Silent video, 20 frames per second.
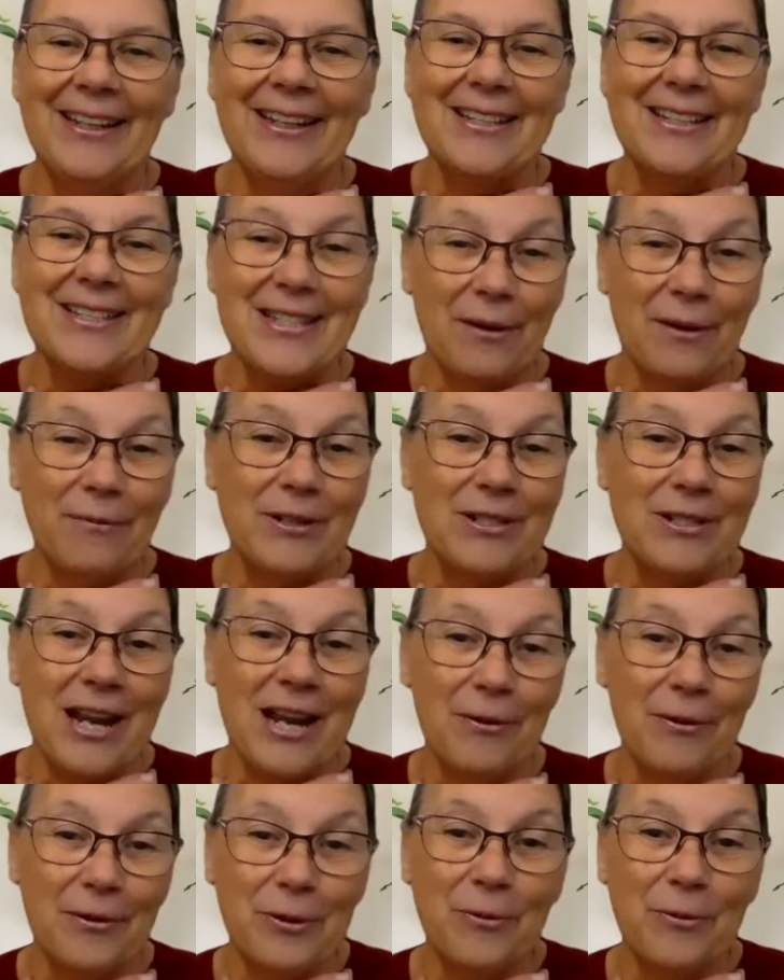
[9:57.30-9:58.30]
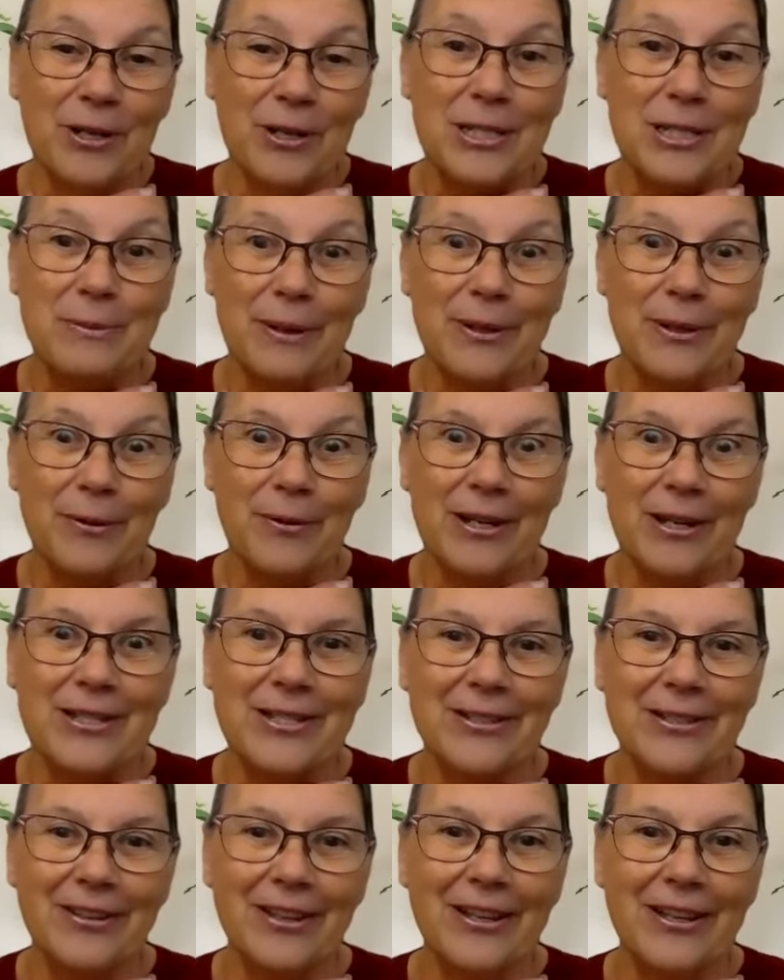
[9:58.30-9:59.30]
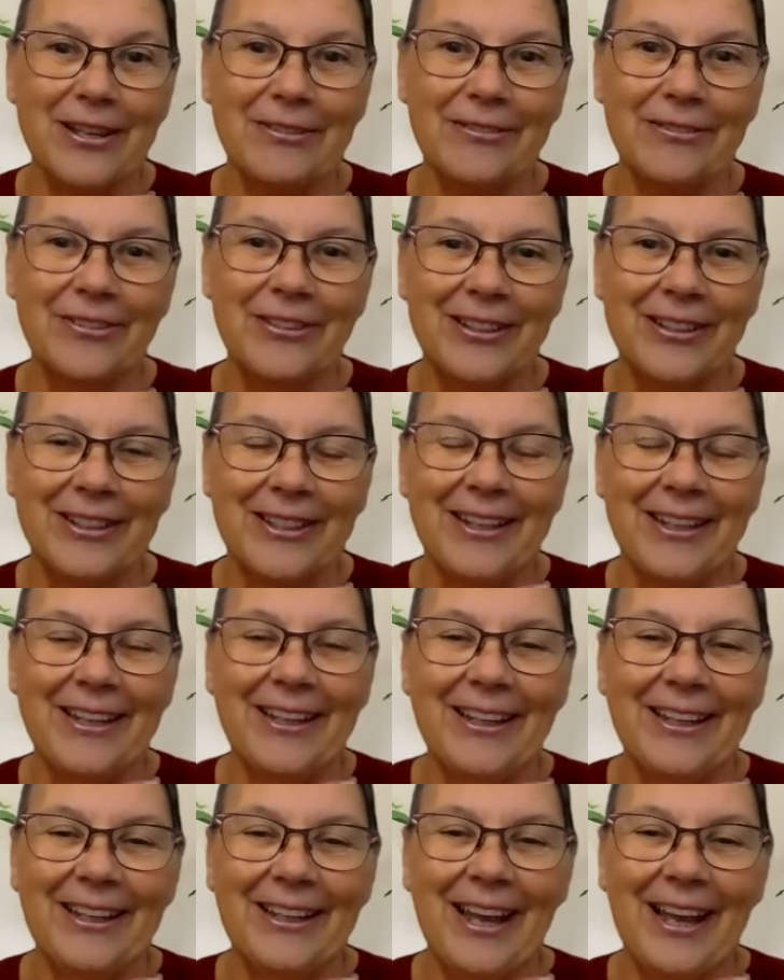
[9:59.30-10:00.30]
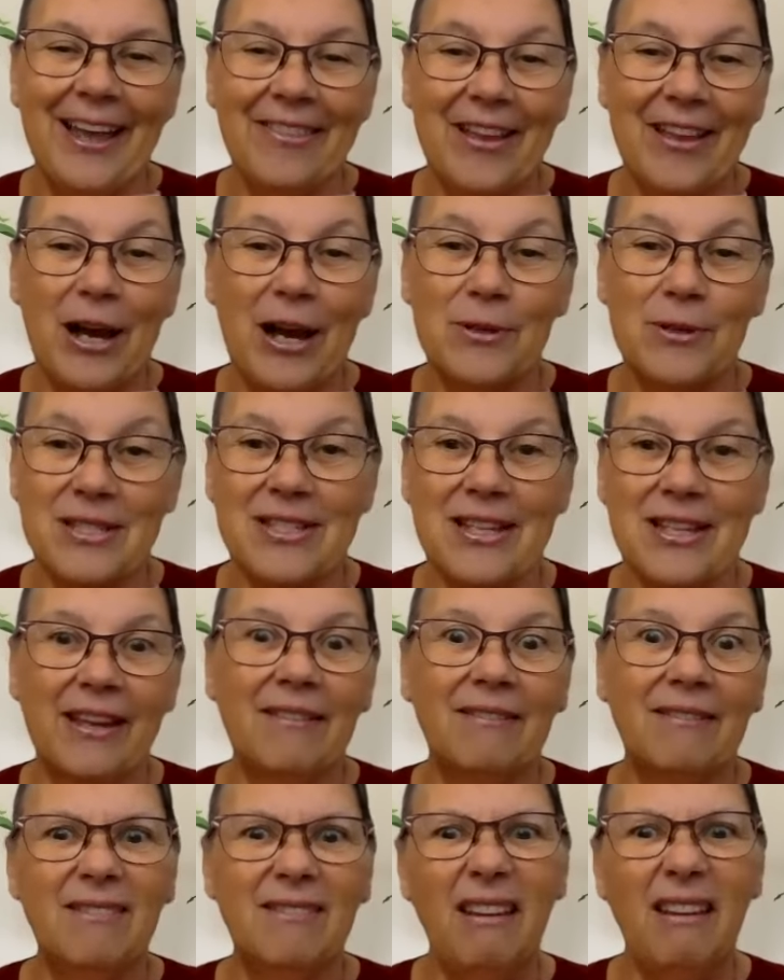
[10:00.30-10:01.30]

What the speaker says: is that how you want to spend the rest of your life? And that was like,